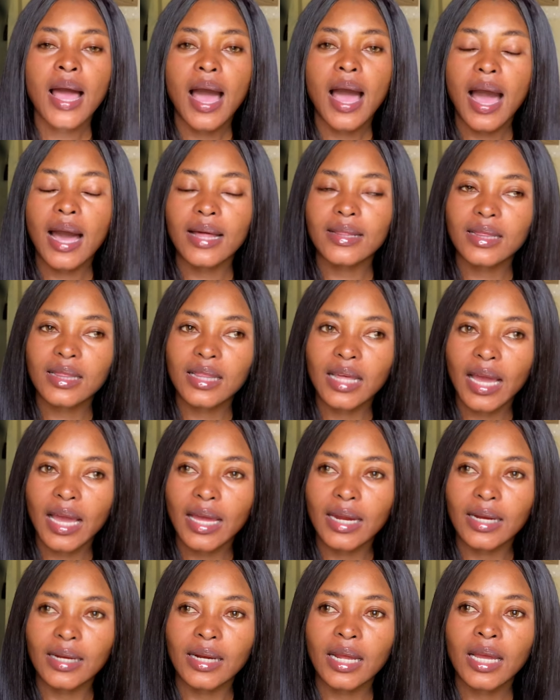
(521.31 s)
And
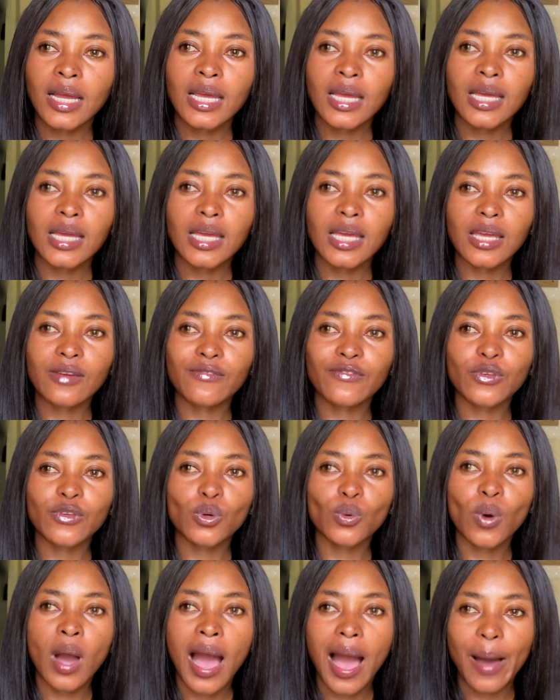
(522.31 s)
then if
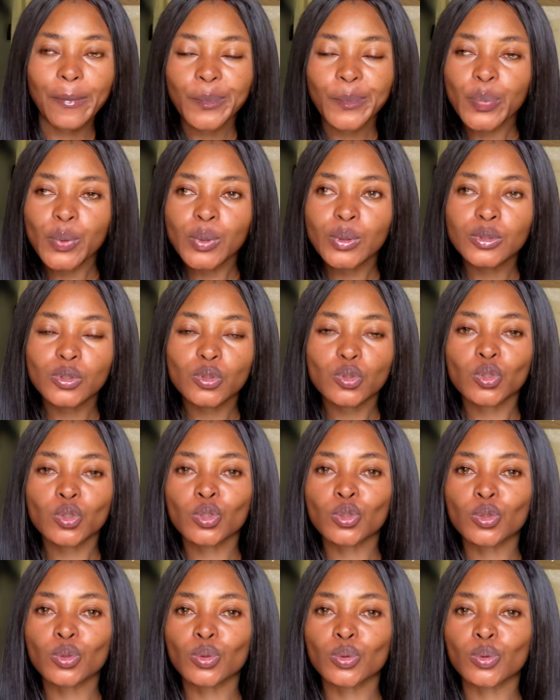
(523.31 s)
you happen
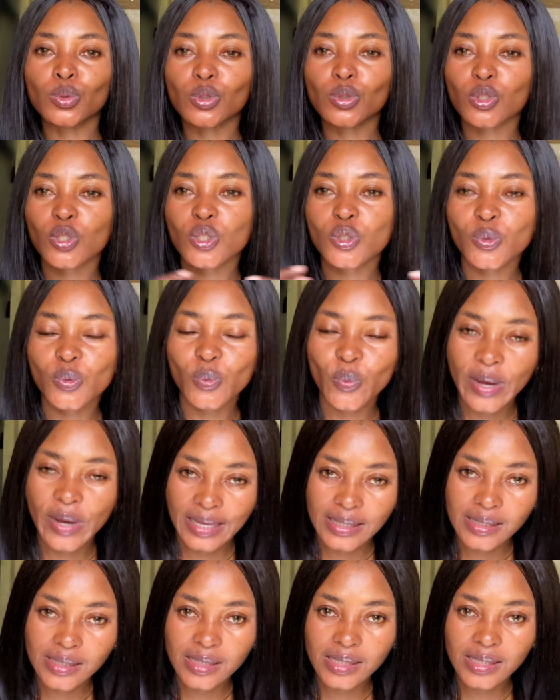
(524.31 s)
to
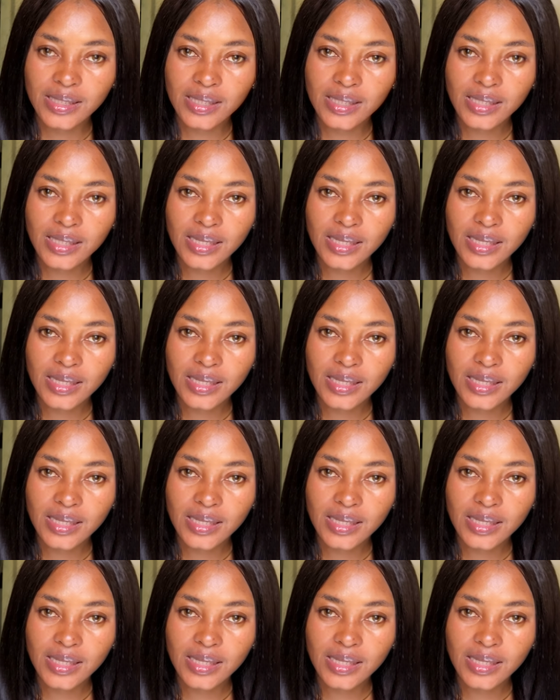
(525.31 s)
sweat